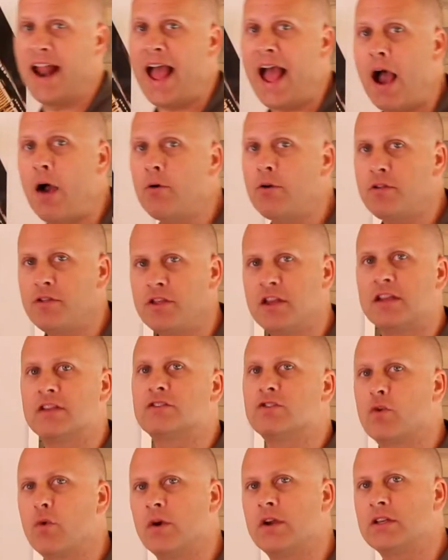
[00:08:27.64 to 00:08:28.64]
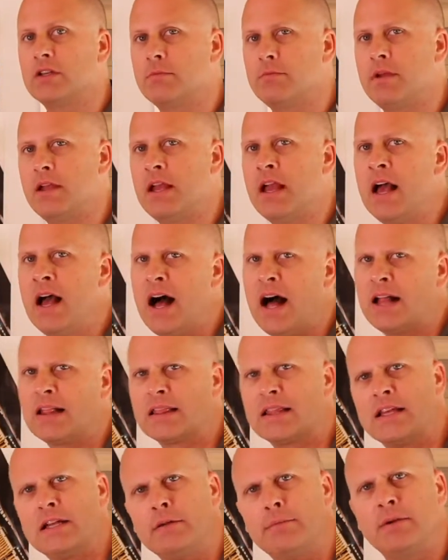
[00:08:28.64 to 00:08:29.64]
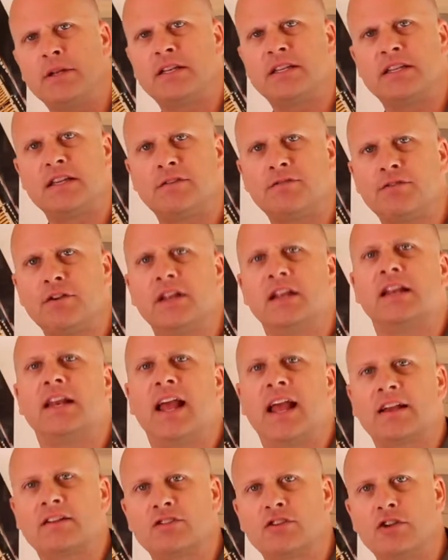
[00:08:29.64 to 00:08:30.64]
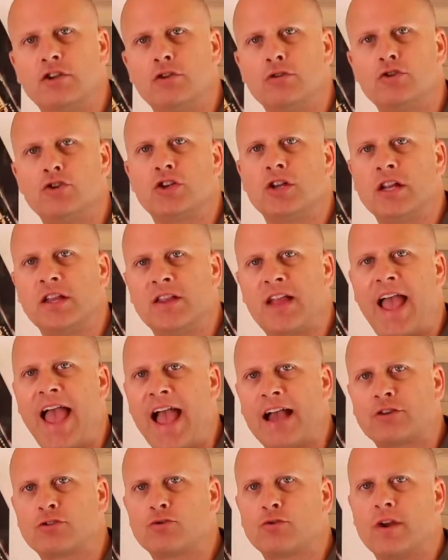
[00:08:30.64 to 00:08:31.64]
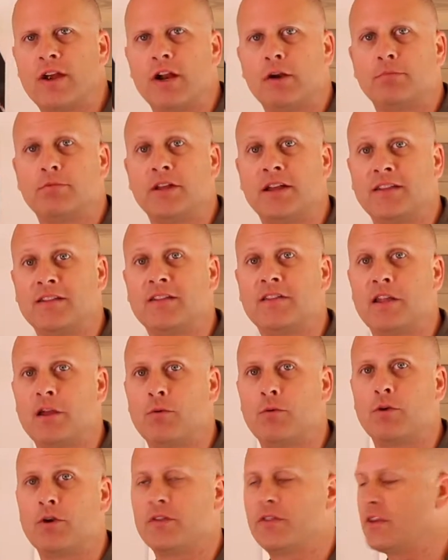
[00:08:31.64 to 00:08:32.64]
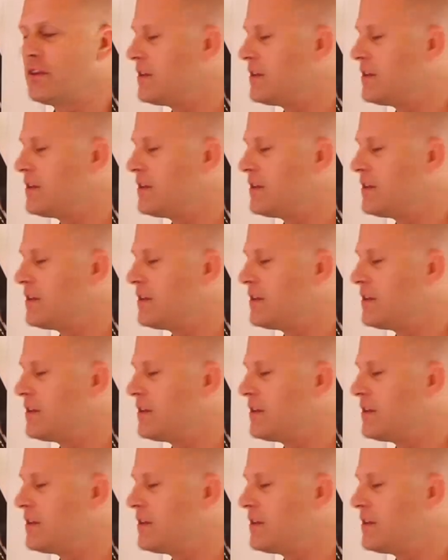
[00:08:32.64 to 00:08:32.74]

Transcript: How are things going to be a little bit different in execution in the actual airplane than they were in the